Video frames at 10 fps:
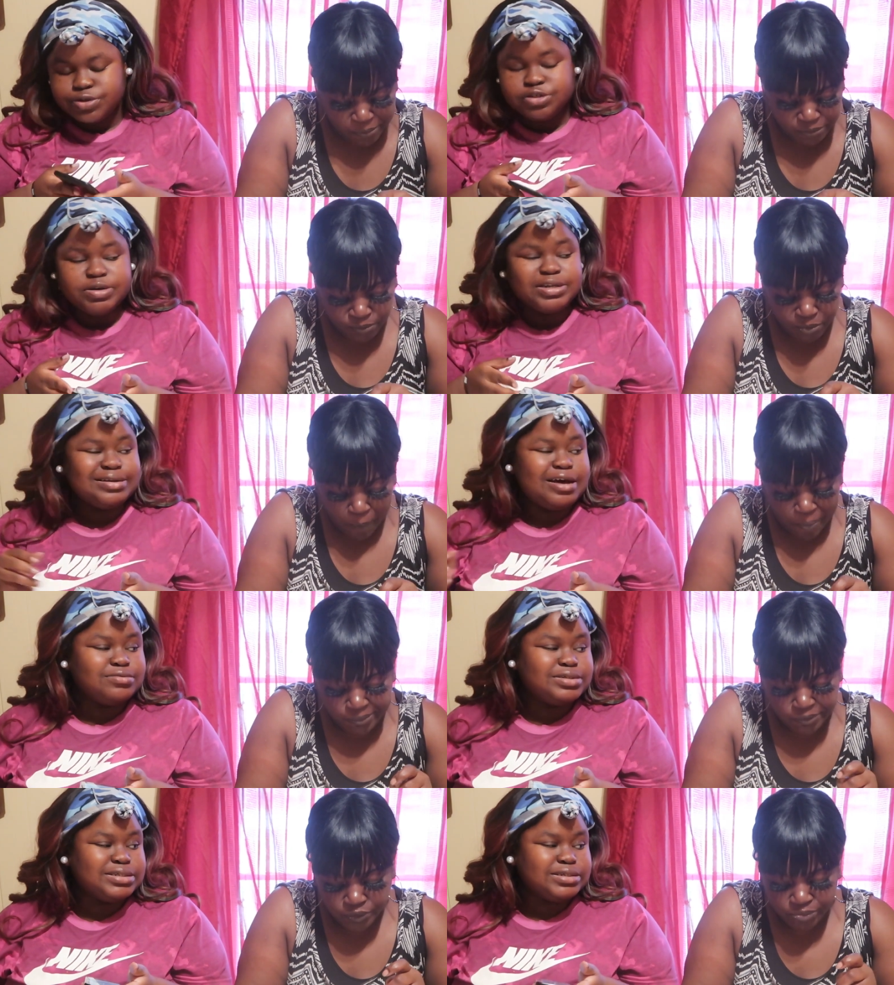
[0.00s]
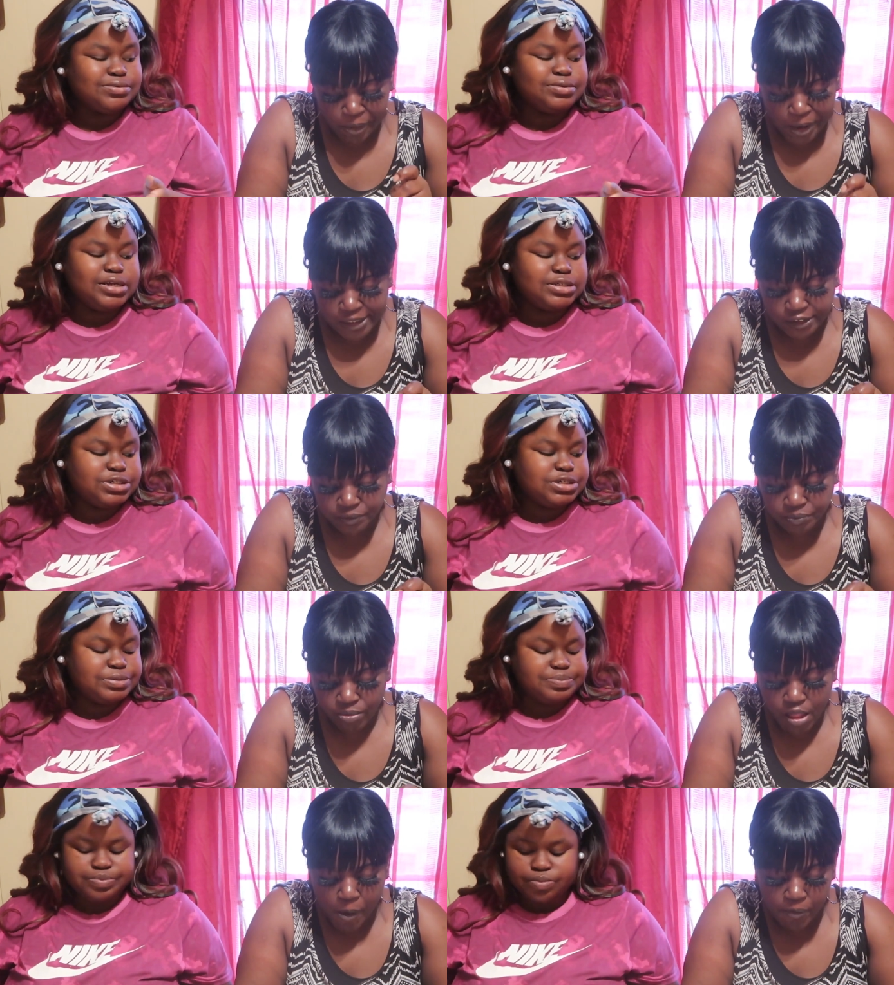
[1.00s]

Speaker 1: Would you be in a long distance relationship?